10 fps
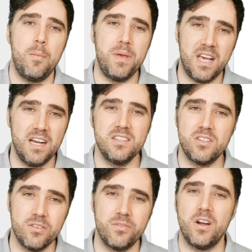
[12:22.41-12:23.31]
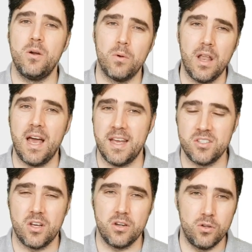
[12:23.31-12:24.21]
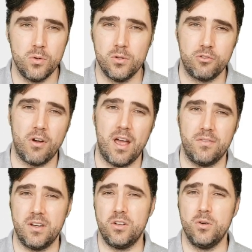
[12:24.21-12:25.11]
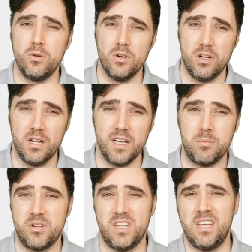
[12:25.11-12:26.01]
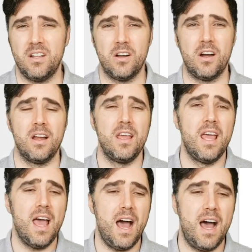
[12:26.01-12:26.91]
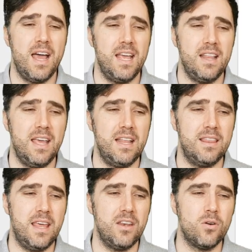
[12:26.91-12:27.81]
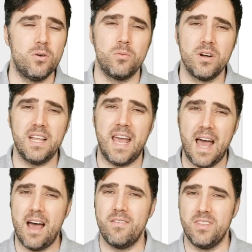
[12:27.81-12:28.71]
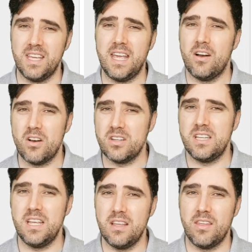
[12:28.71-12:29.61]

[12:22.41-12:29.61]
because they're very reliant on Google Drive and Google in particular, they don't really have the guarantee